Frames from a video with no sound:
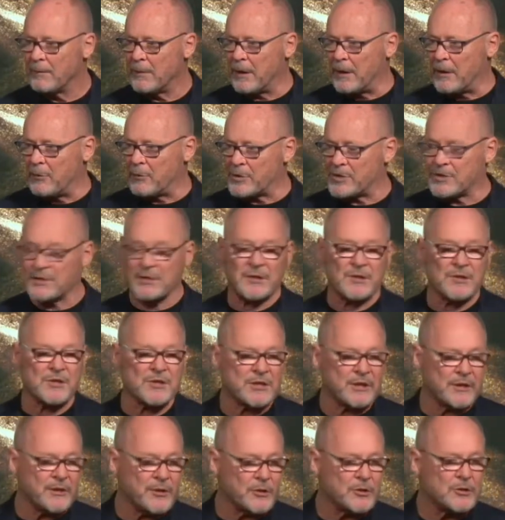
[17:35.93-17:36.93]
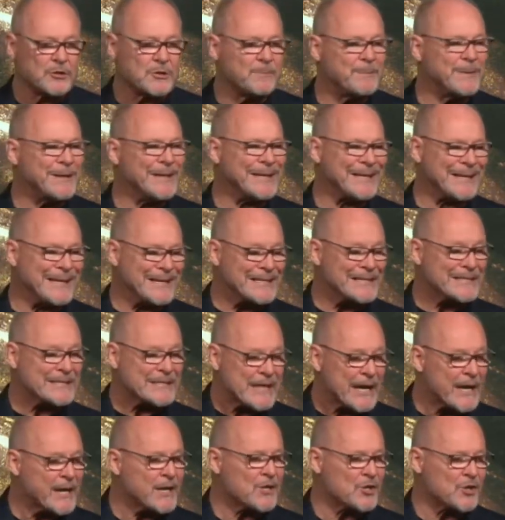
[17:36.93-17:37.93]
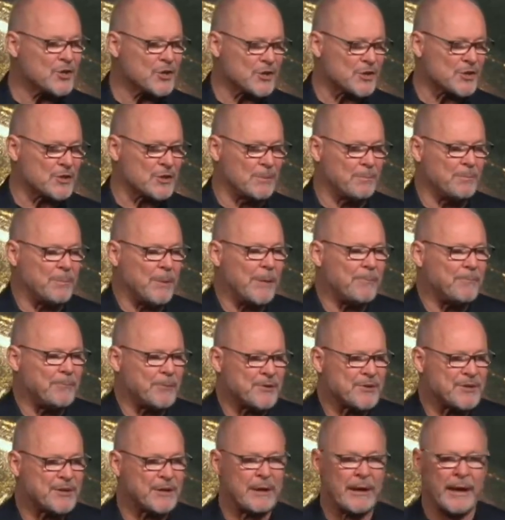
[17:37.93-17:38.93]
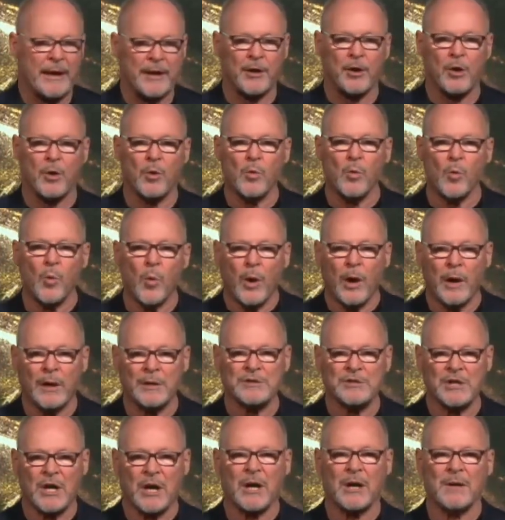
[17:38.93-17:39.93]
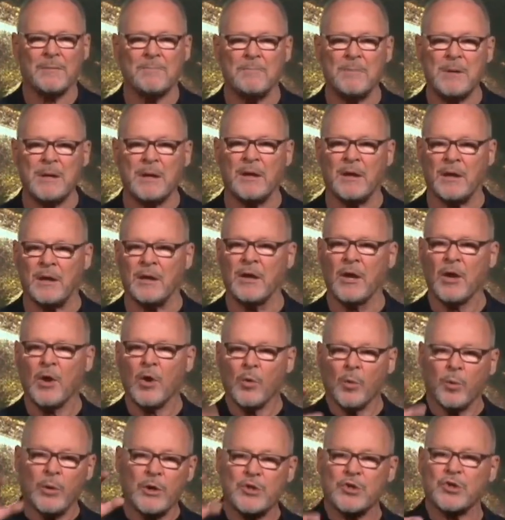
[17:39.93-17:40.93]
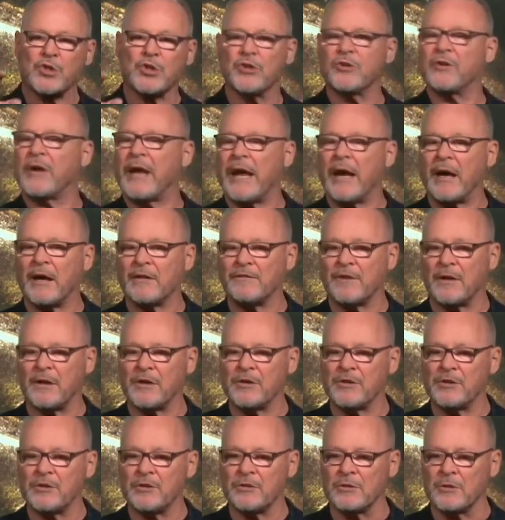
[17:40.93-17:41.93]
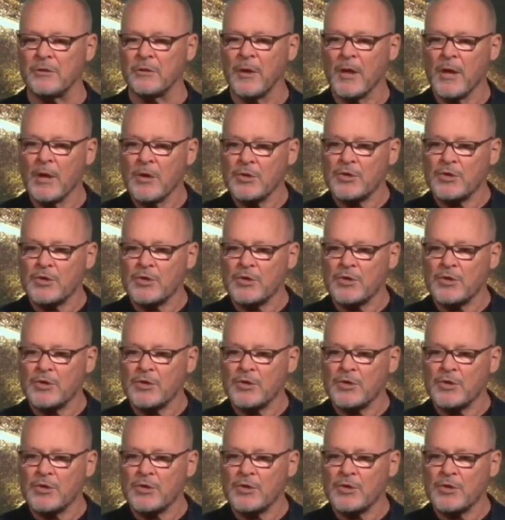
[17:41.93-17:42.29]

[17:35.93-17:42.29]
It was considered to be contagious, and people said, I don't want on me what you have on you.